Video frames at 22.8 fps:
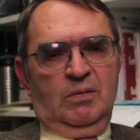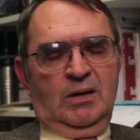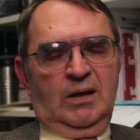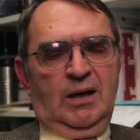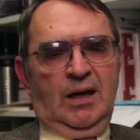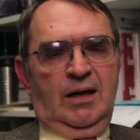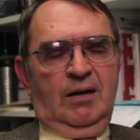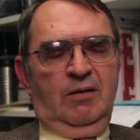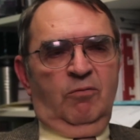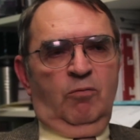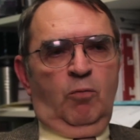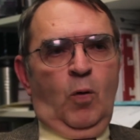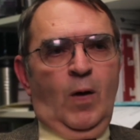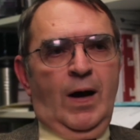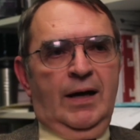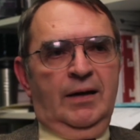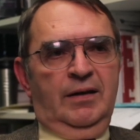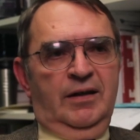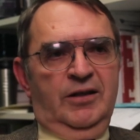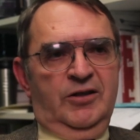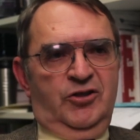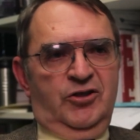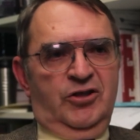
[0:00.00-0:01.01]
kind of
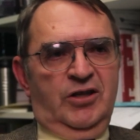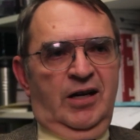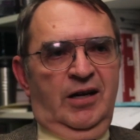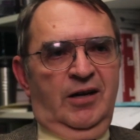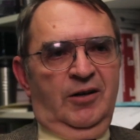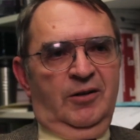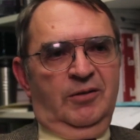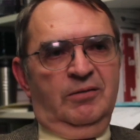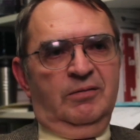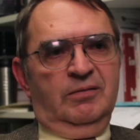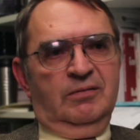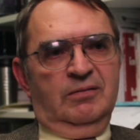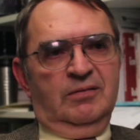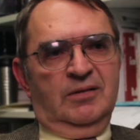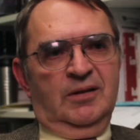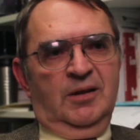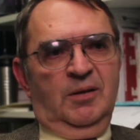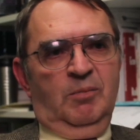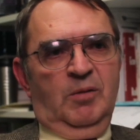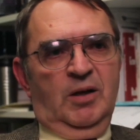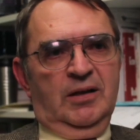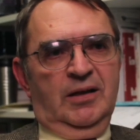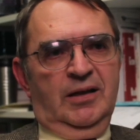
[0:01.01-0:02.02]
widely shared
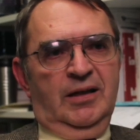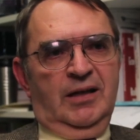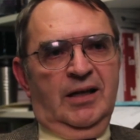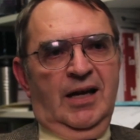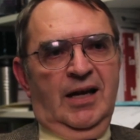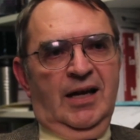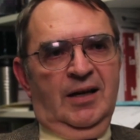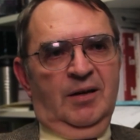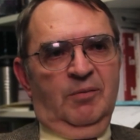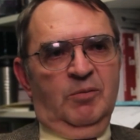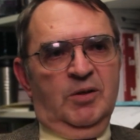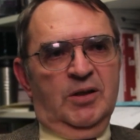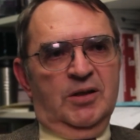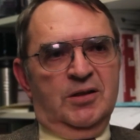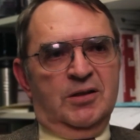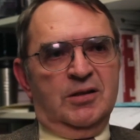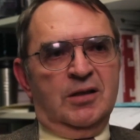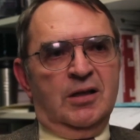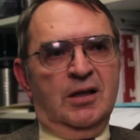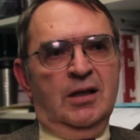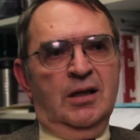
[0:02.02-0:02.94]
among economists.